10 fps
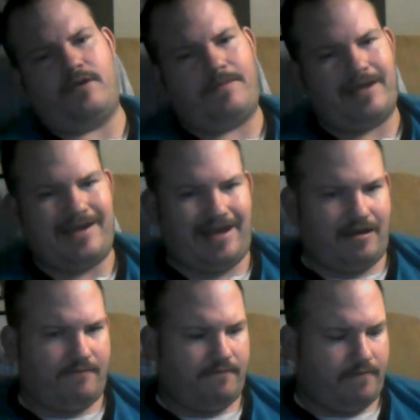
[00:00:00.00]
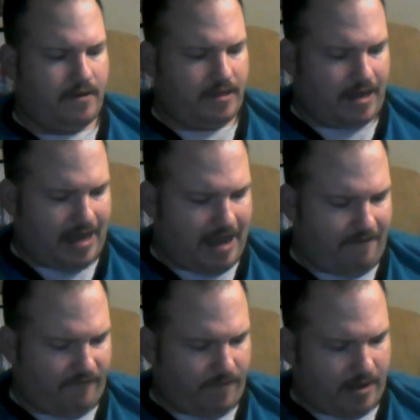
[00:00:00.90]
I mean, I it's not
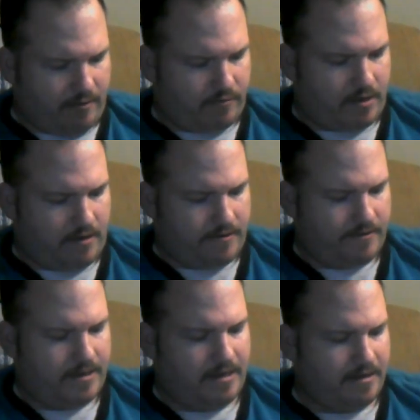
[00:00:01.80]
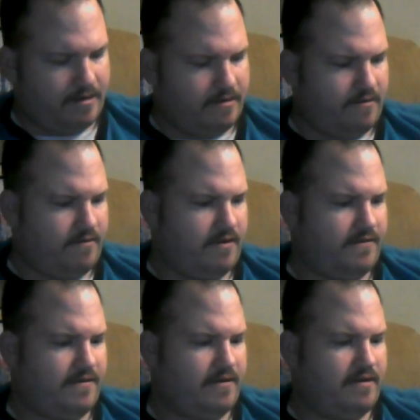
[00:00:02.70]
half a bottle gone yet or
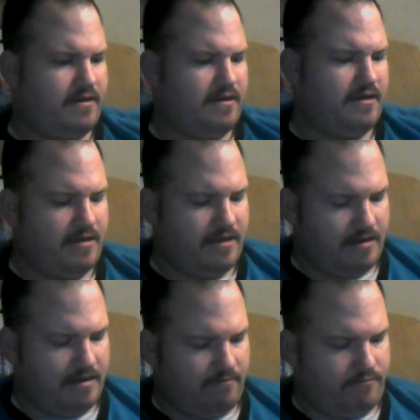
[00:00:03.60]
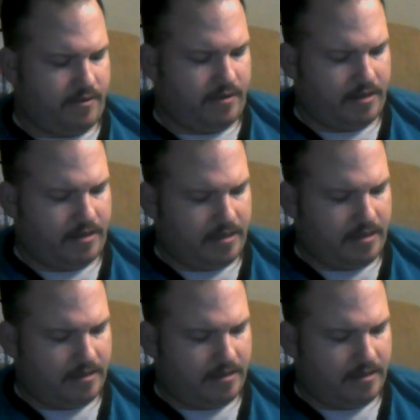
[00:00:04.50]
nothing, but uh,